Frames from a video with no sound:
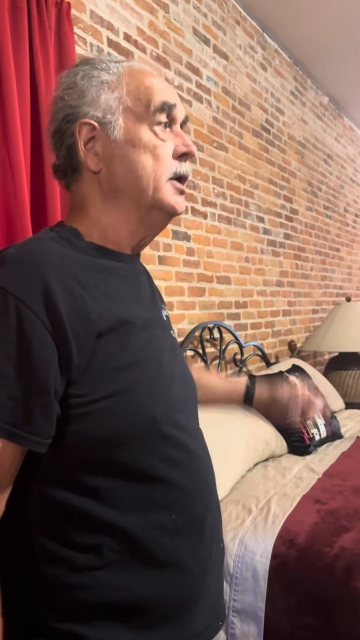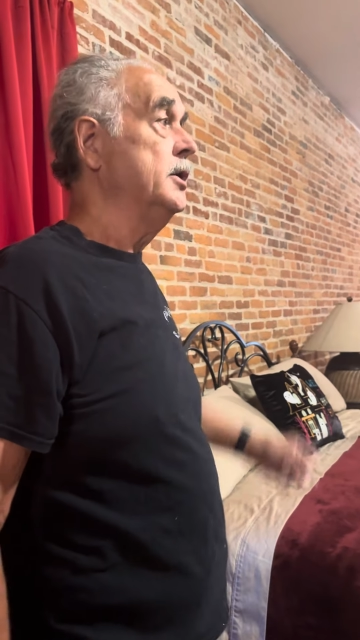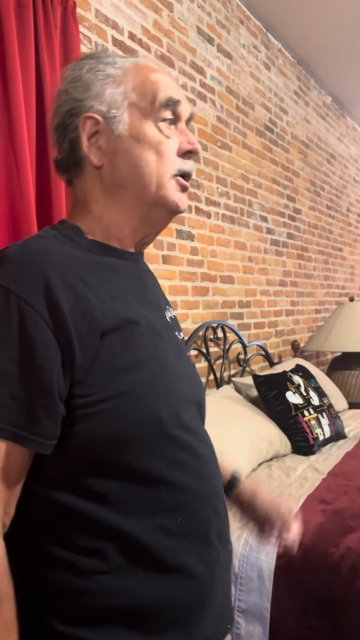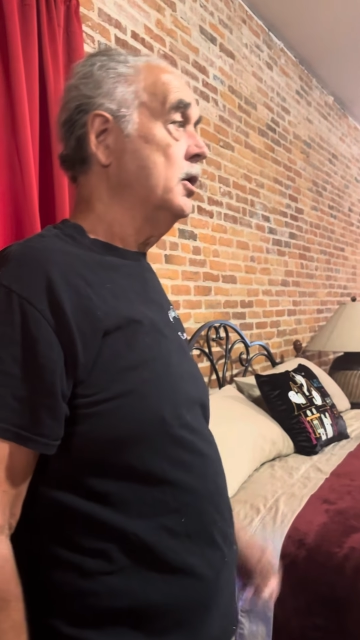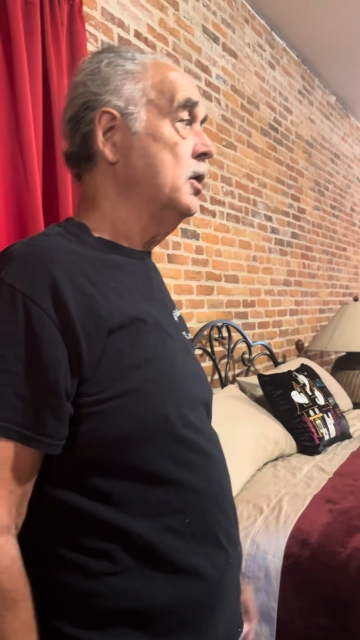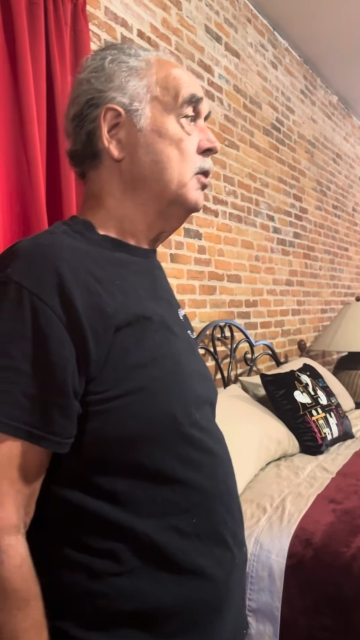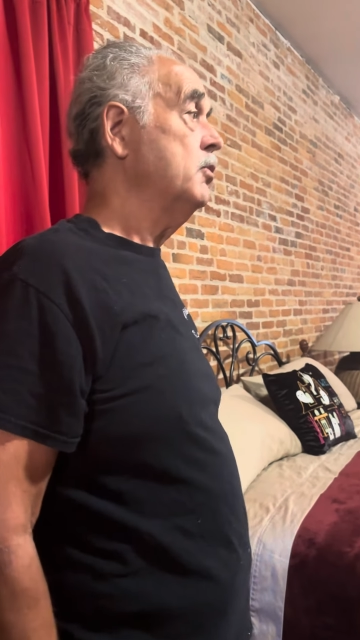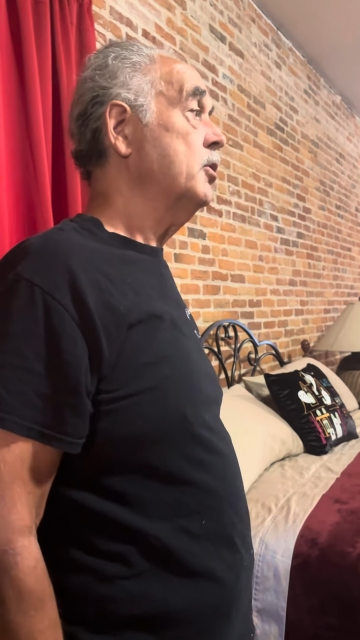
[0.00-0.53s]

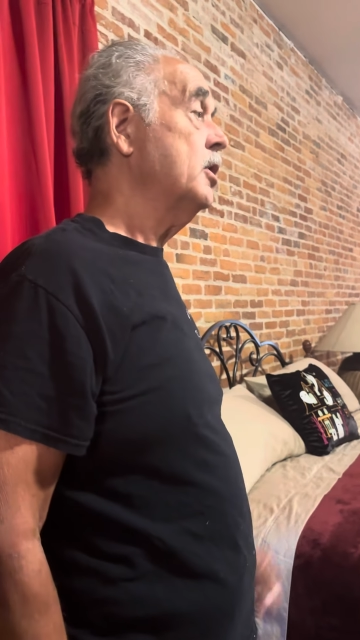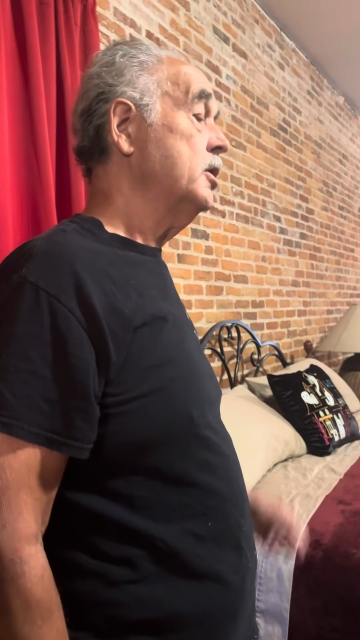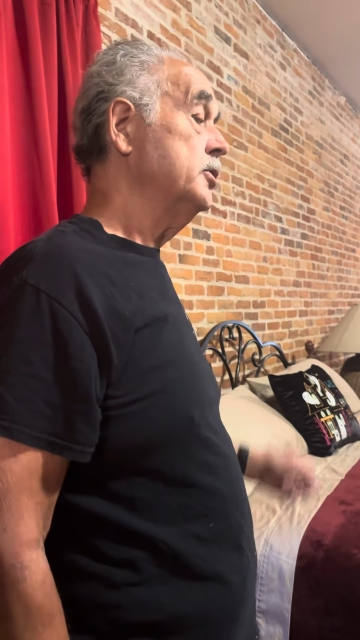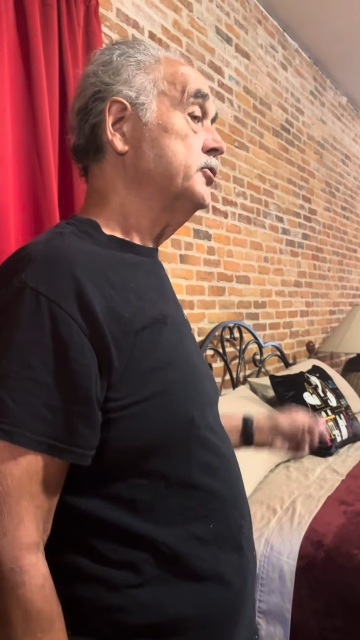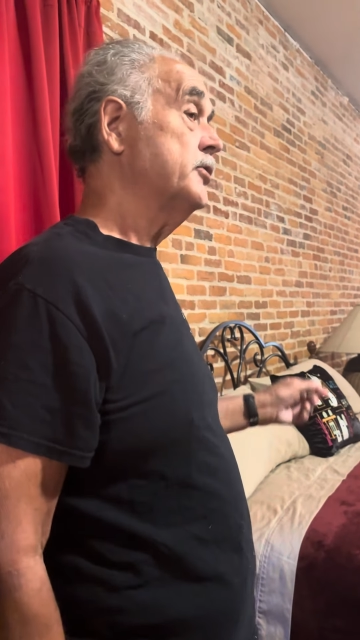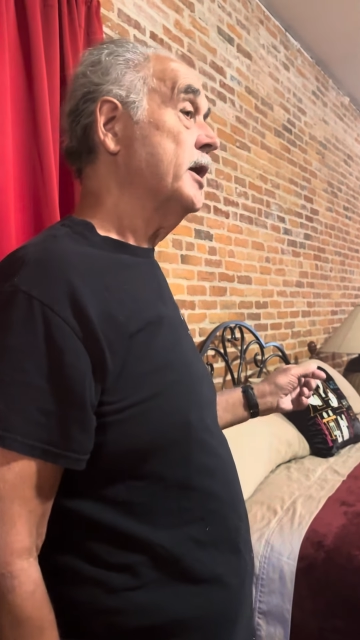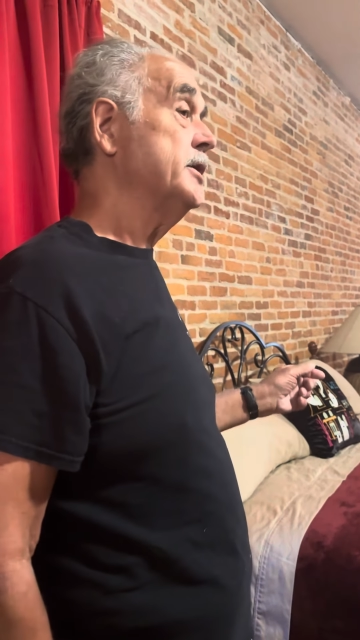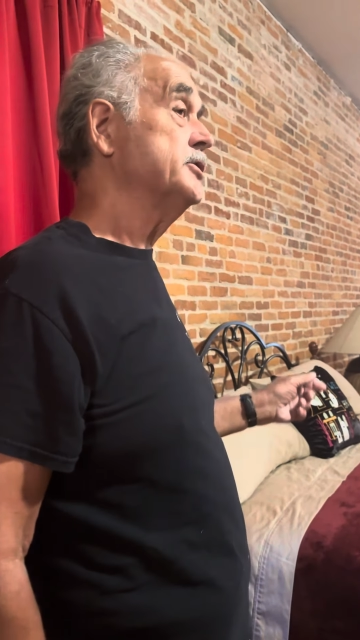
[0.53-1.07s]
No, we're hearing
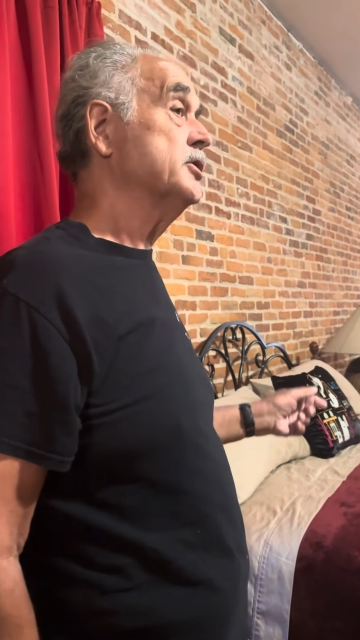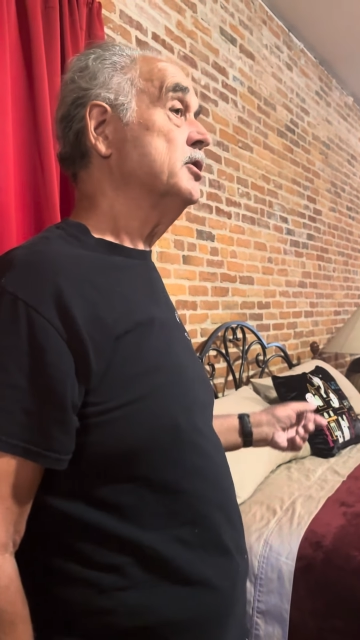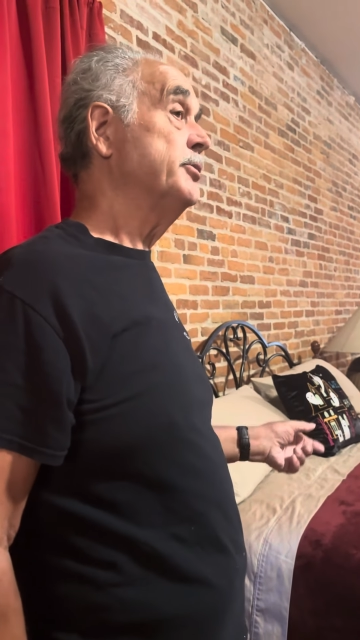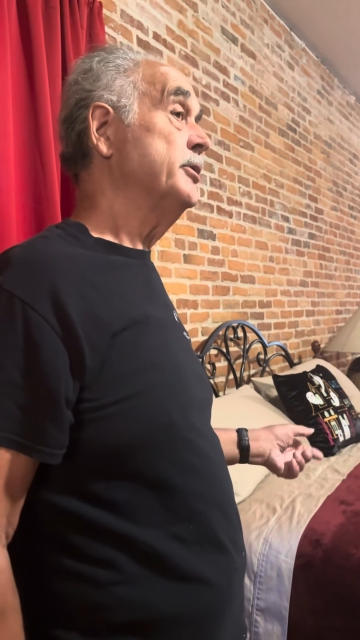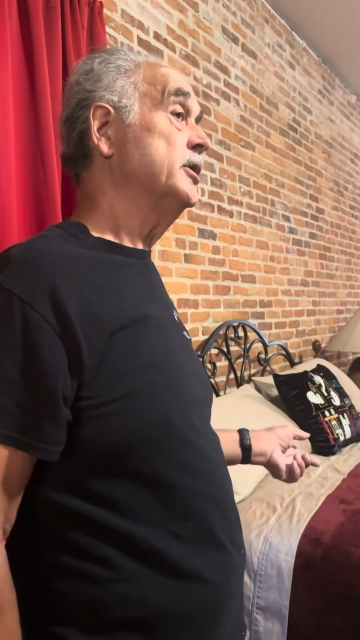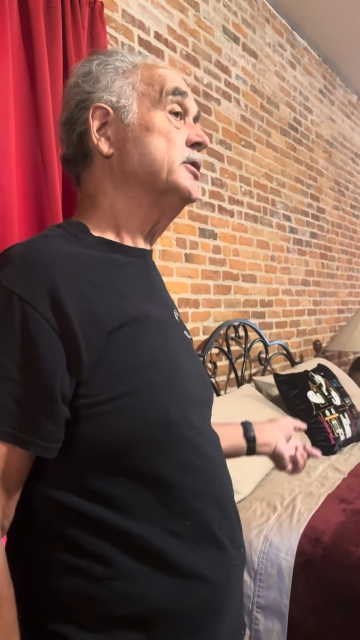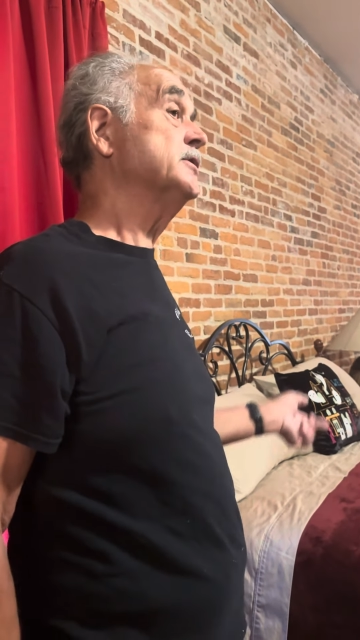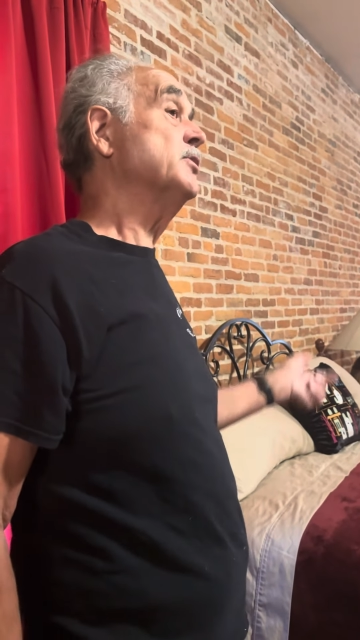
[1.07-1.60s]
tricycle
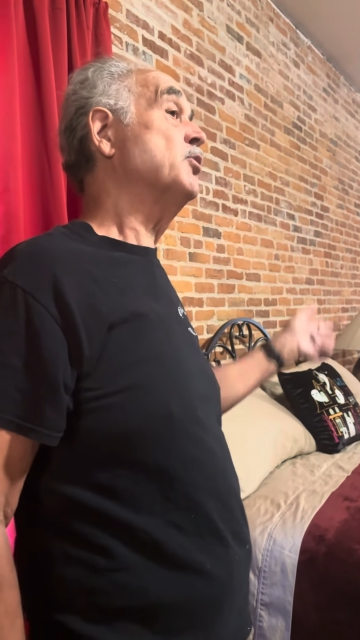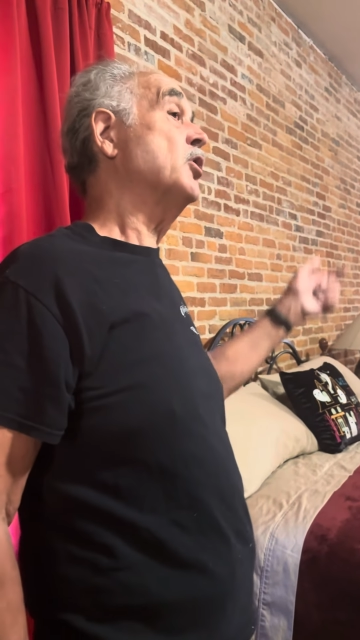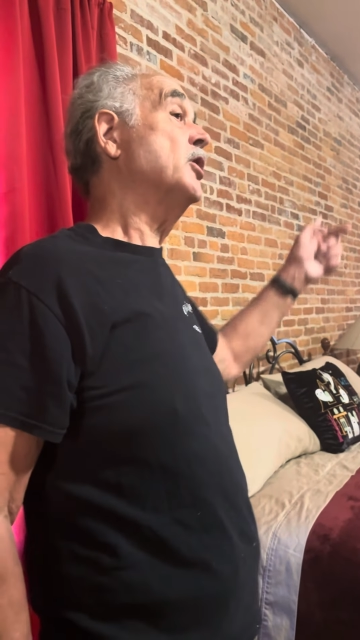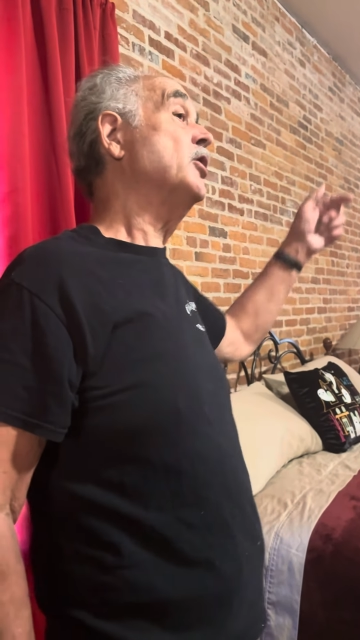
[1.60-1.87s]
bells and we're